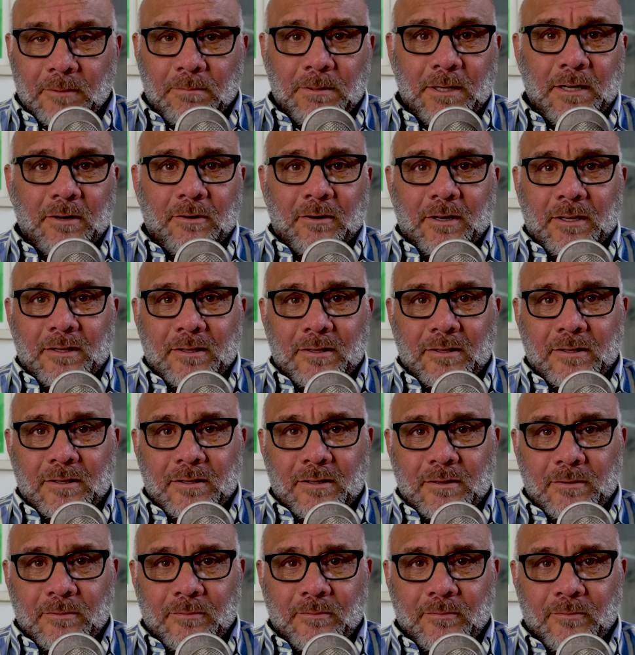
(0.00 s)

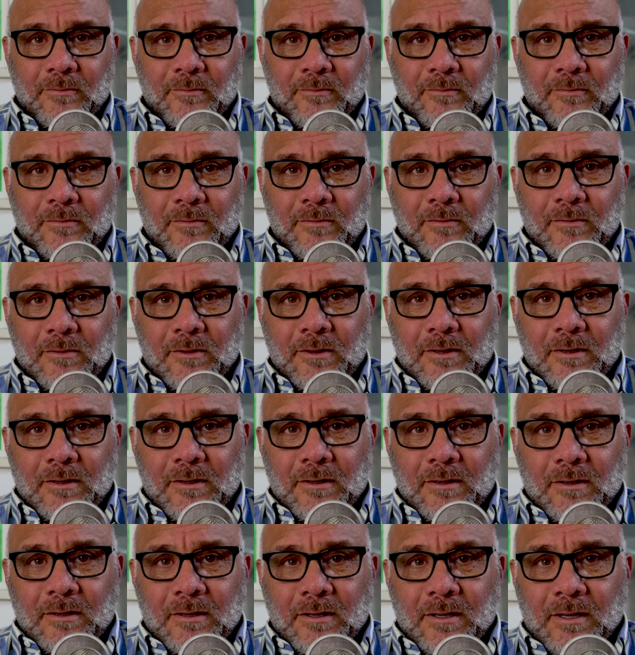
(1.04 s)
appearance.
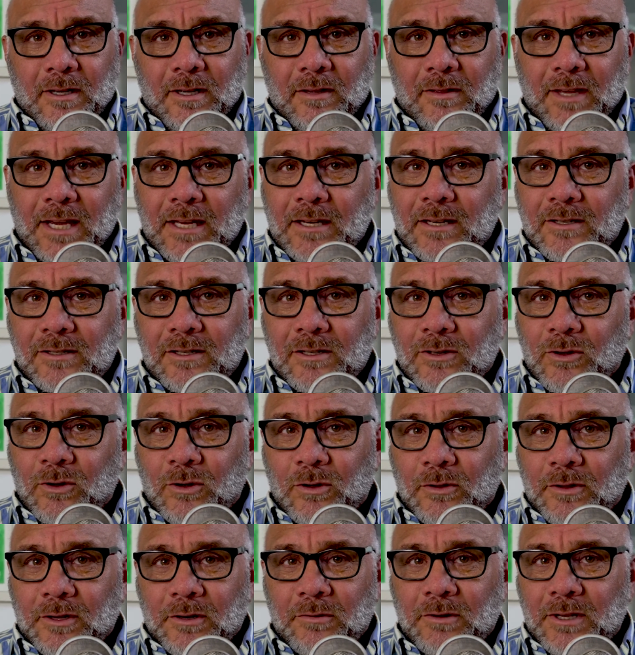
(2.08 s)
And that isn't
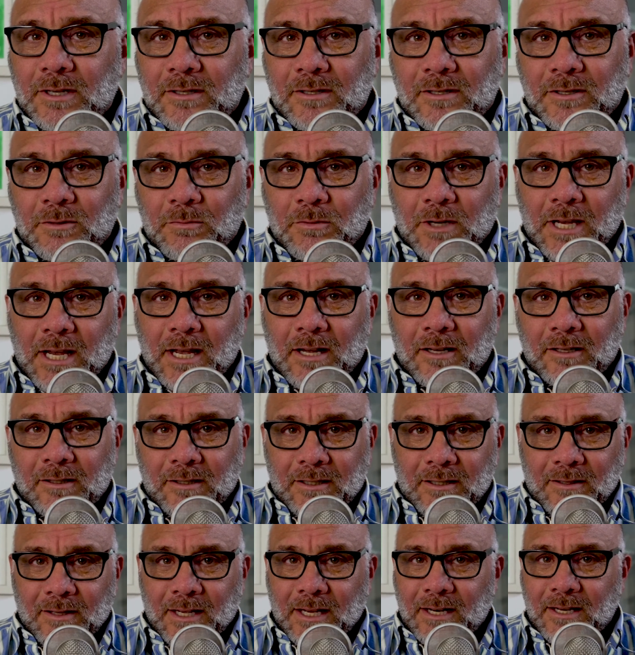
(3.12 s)
all there is to
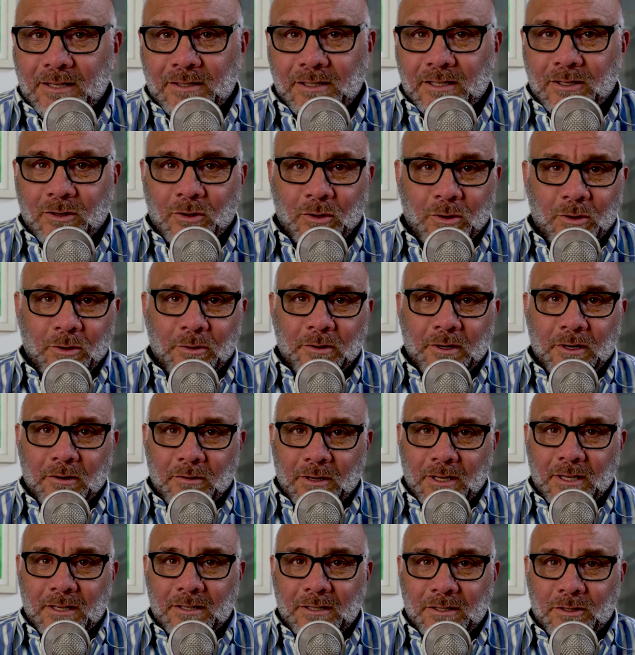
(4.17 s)
reality. That isn't all there
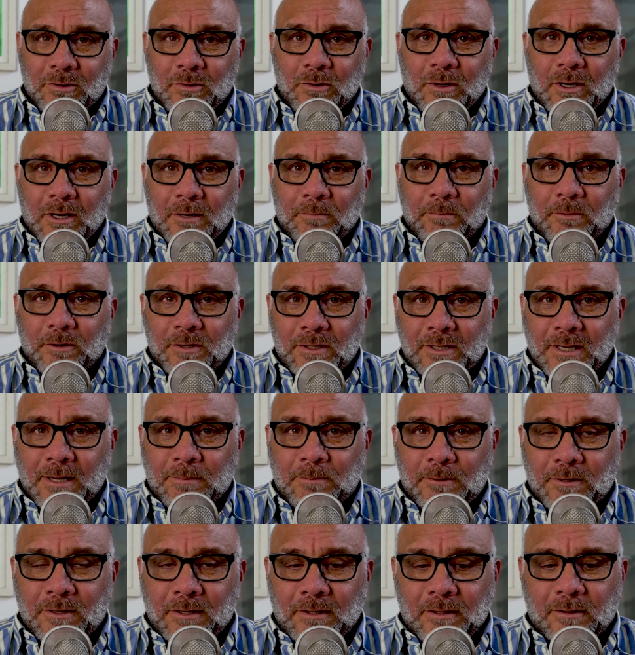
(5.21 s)
is to our
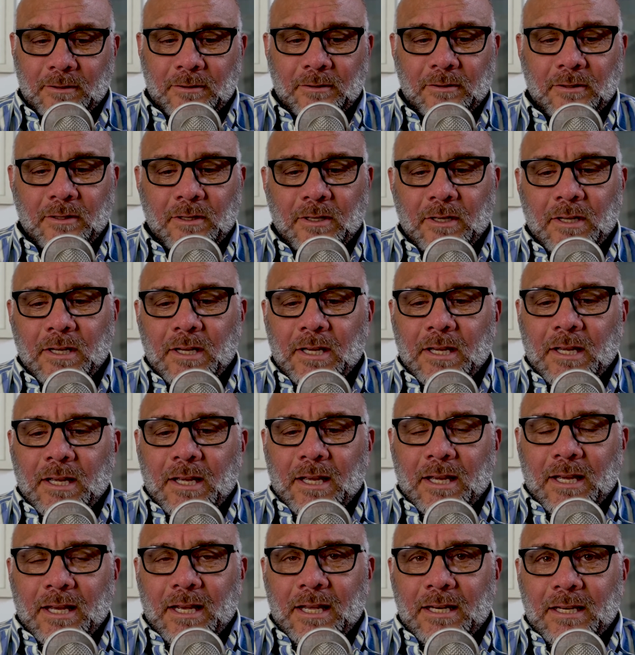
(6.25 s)
perception.
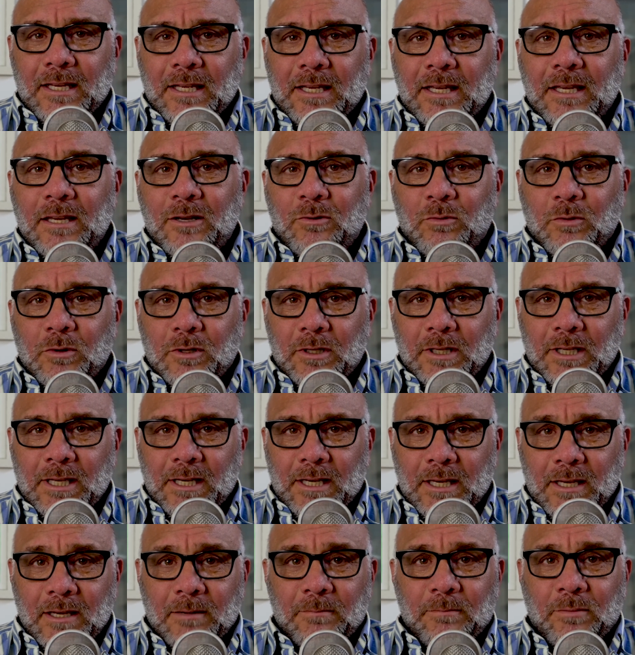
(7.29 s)
An
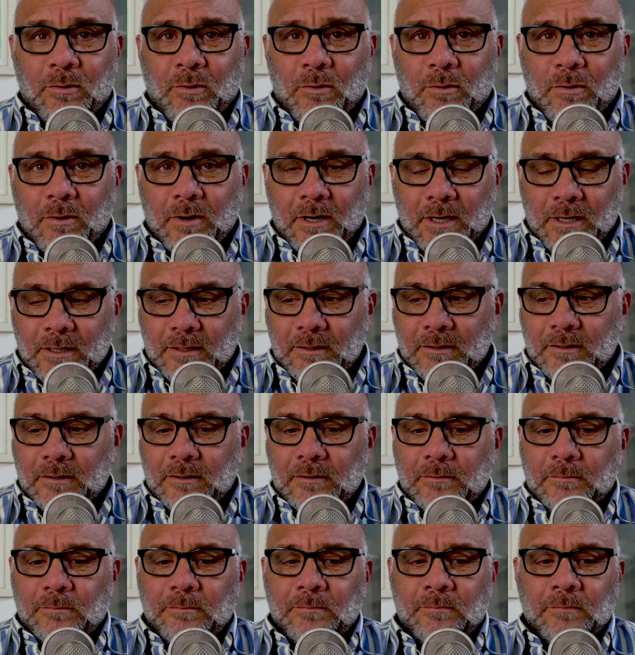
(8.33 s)
equally important
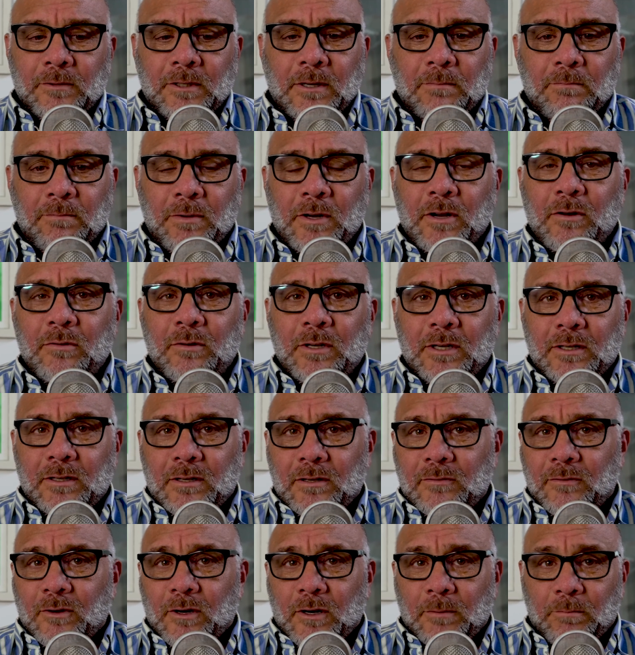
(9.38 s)
component
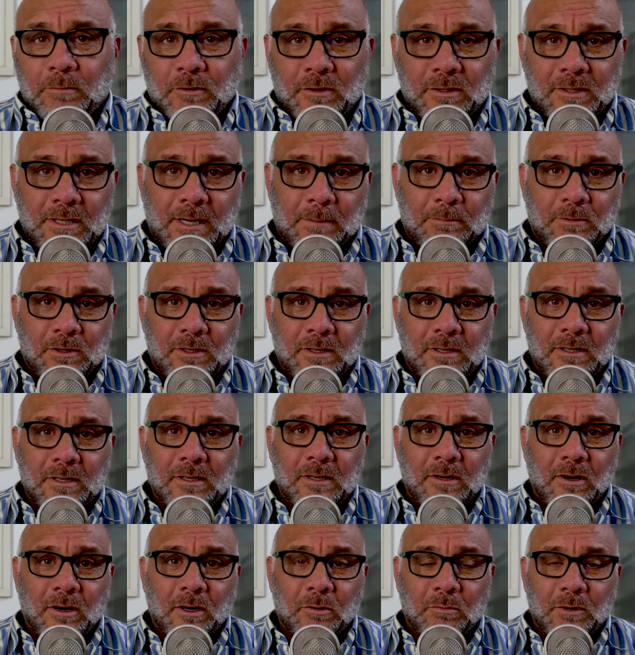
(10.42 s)
of our perception
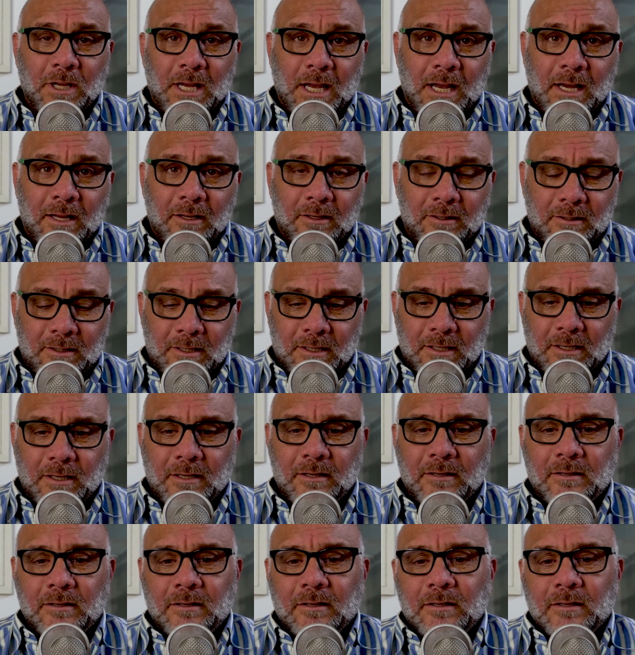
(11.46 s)
and our reality